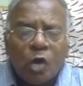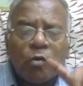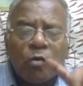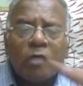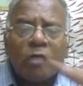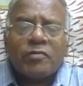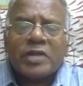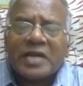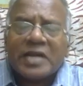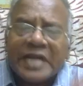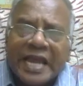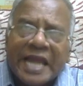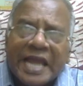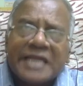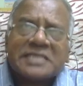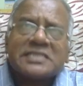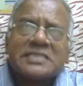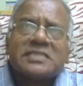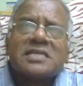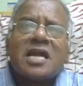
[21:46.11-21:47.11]
over an
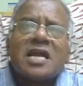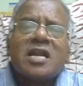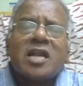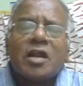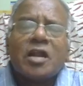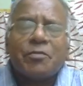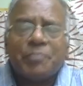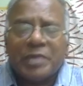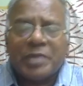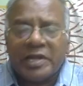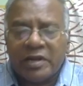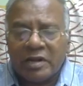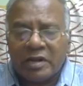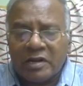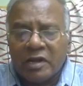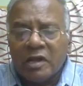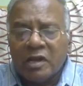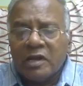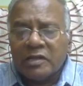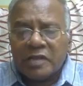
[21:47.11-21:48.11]
extended period.